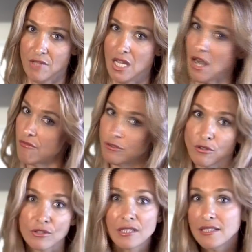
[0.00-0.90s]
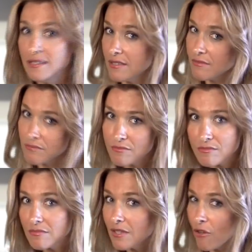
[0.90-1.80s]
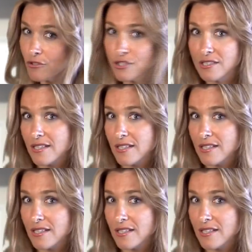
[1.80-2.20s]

And I will not clean the laundry